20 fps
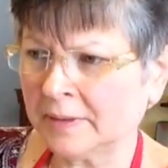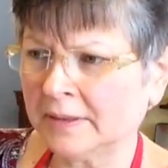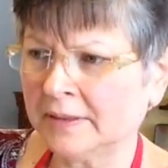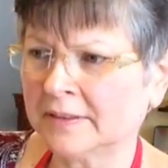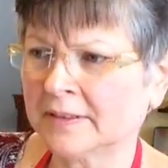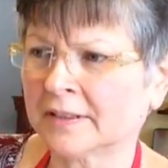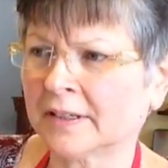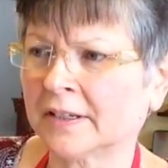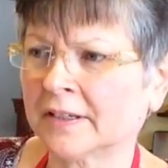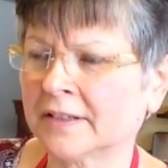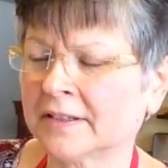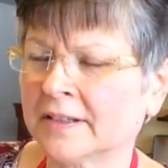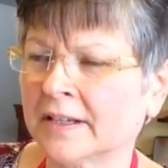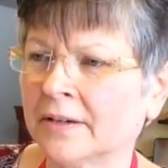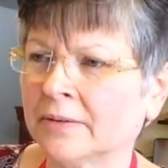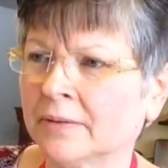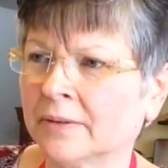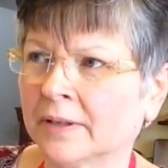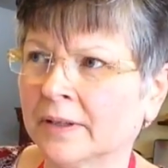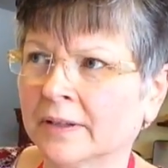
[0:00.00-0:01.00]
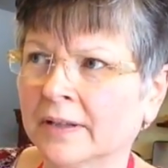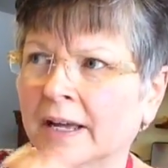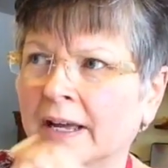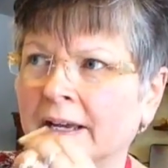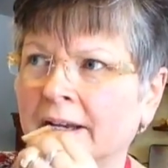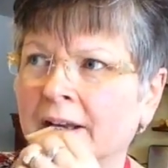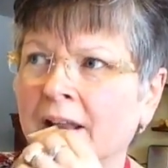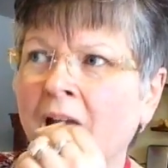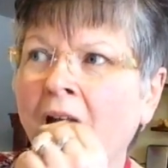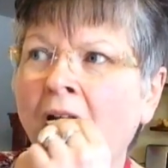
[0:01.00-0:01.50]
start us out with a
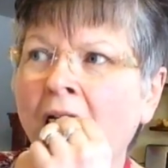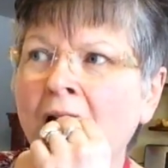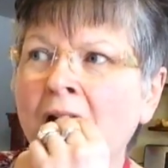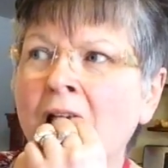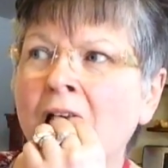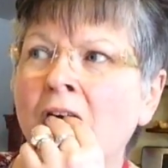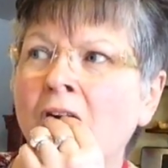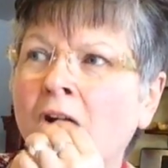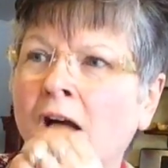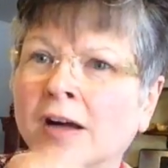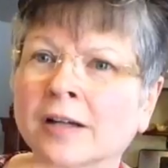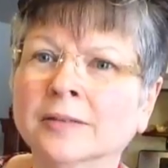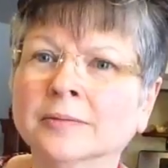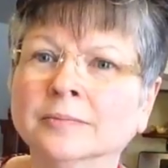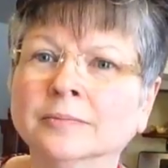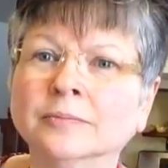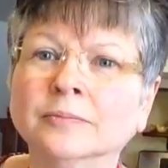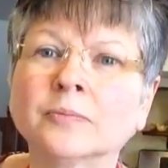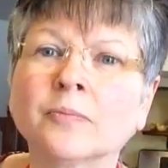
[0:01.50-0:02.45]
line. I'm